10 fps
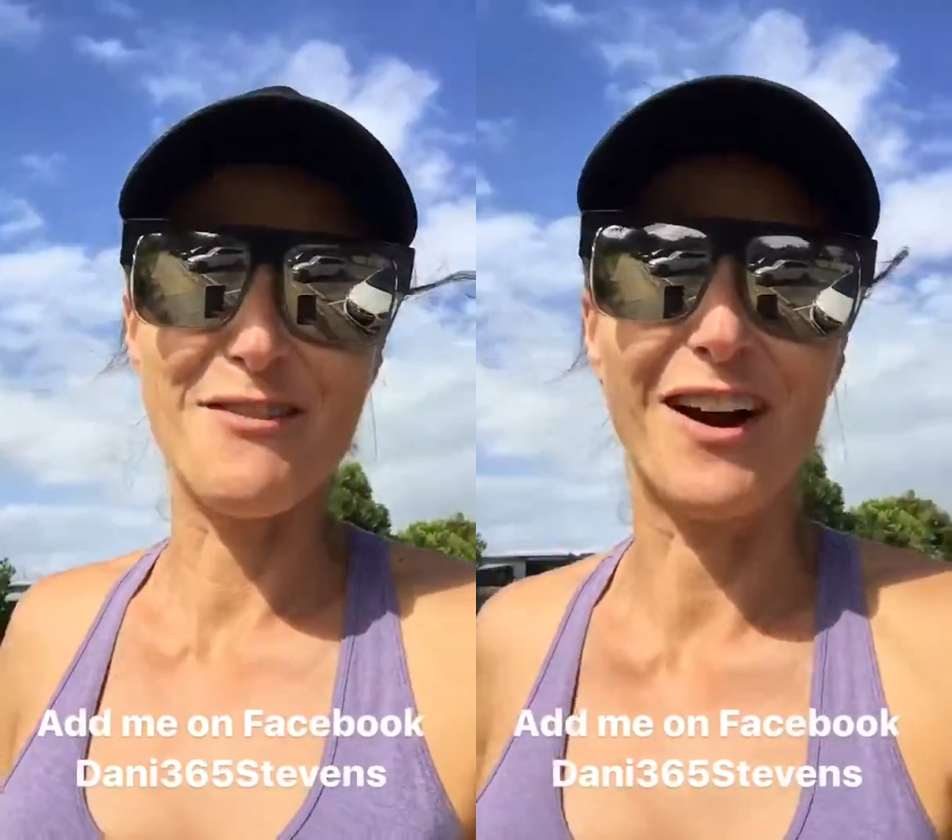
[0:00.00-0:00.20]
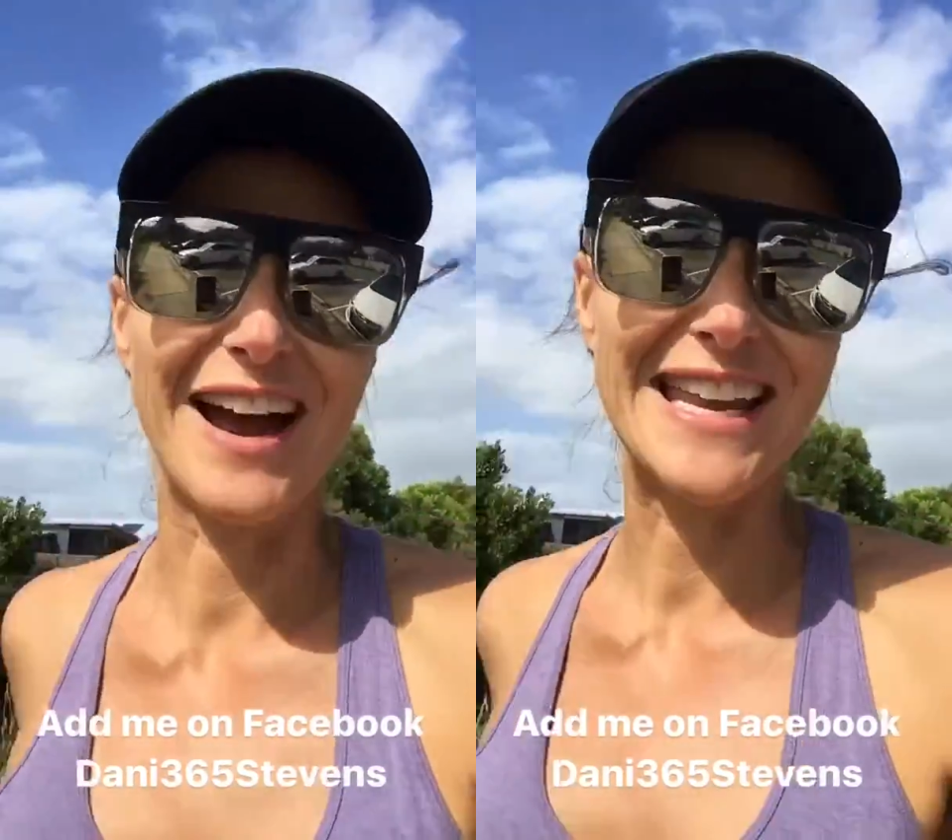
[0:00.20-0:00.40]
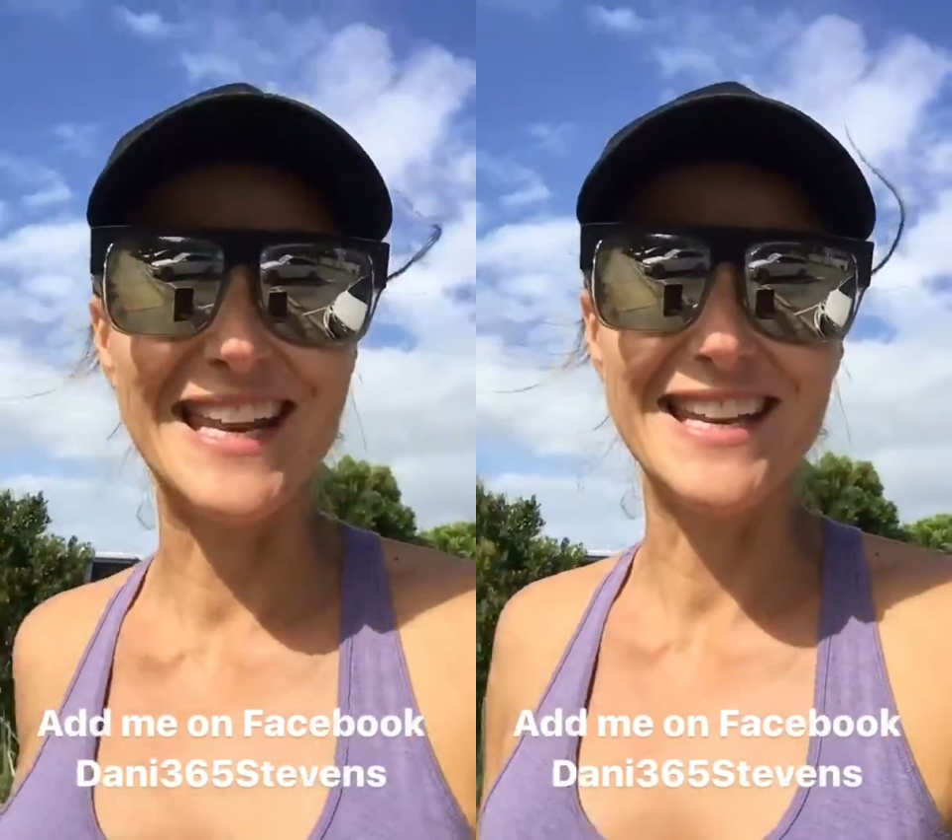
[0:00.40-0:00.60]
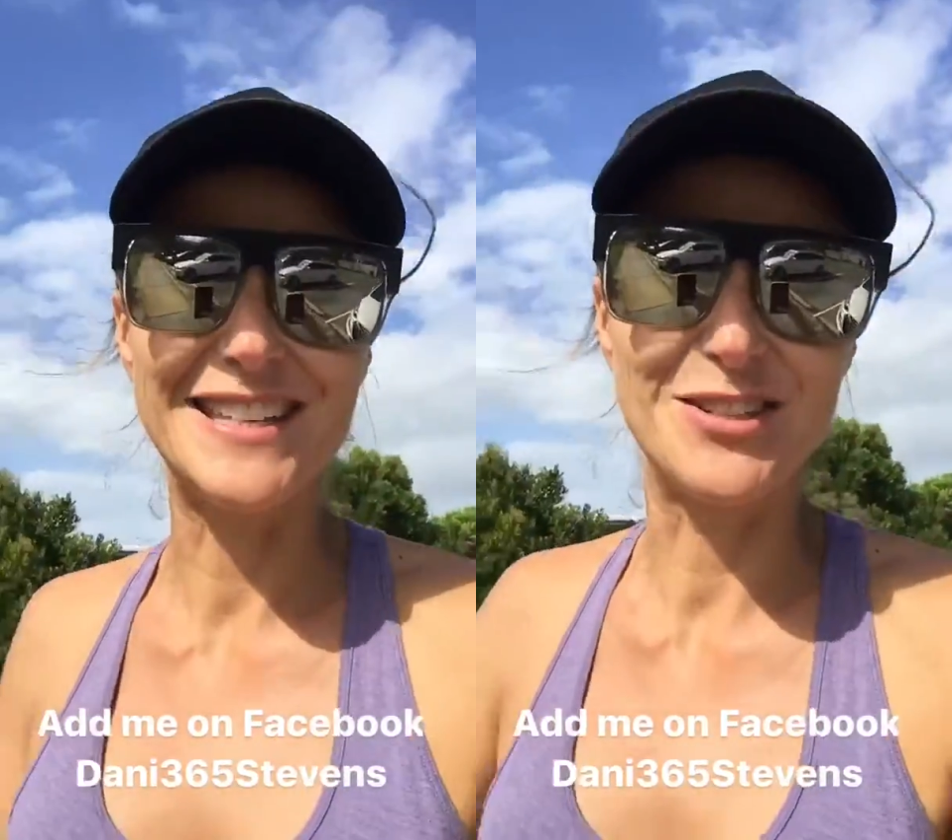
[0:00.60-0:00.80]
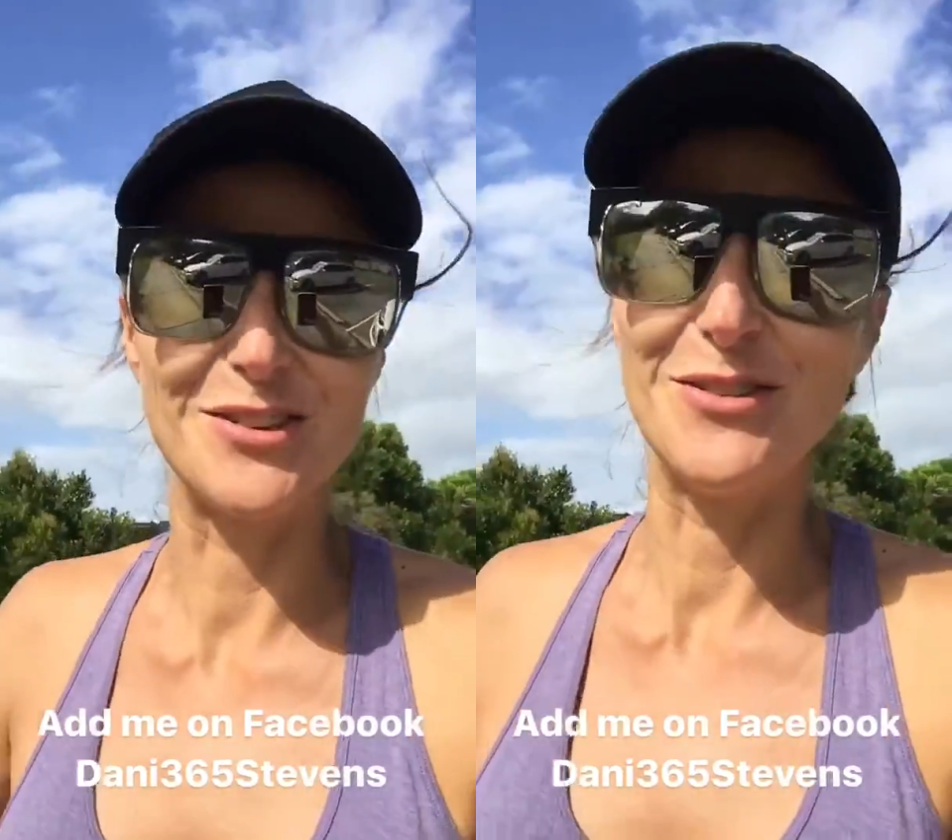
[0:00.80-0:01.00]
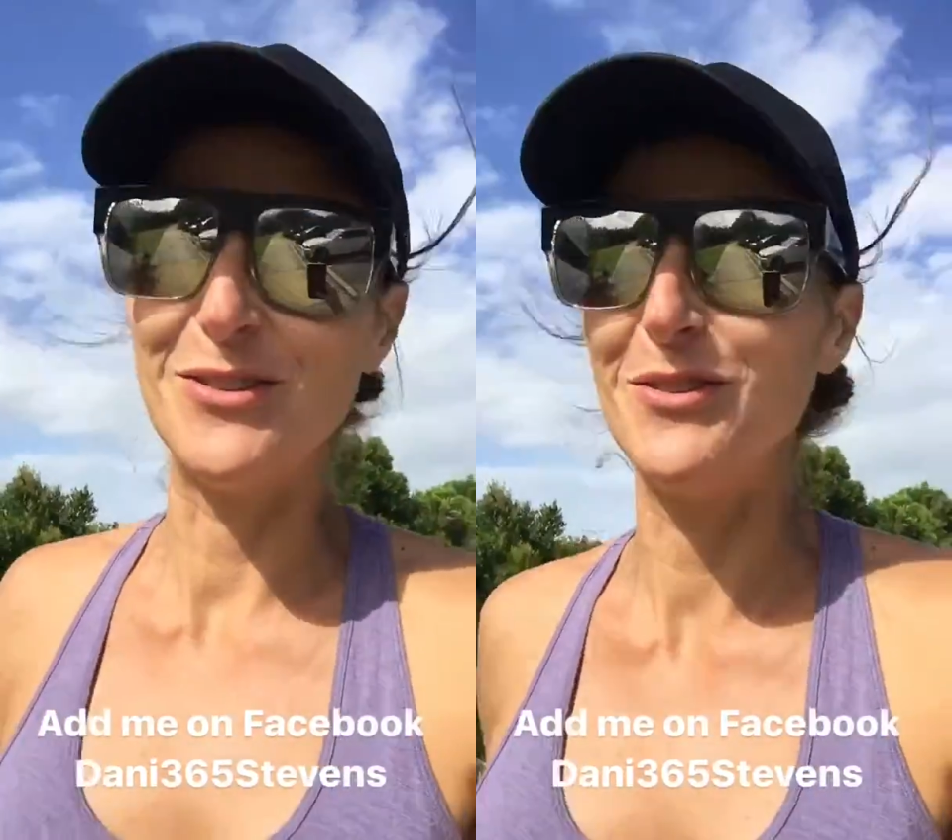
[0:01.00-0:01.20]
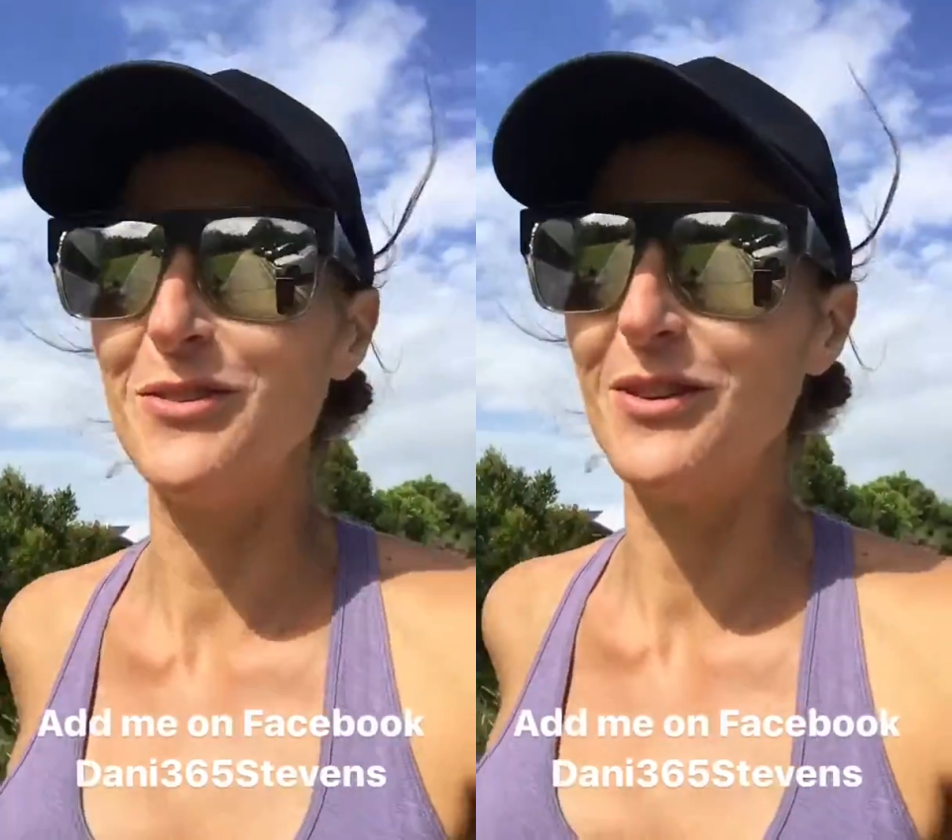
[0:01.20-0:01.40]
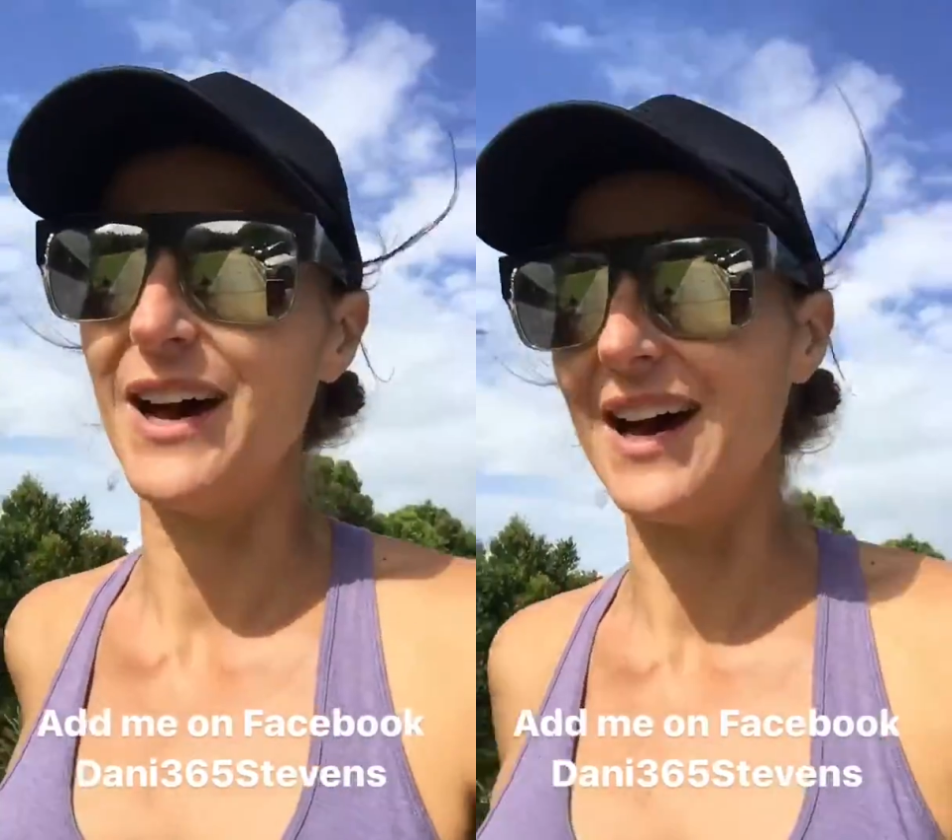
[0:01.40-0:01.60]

I need to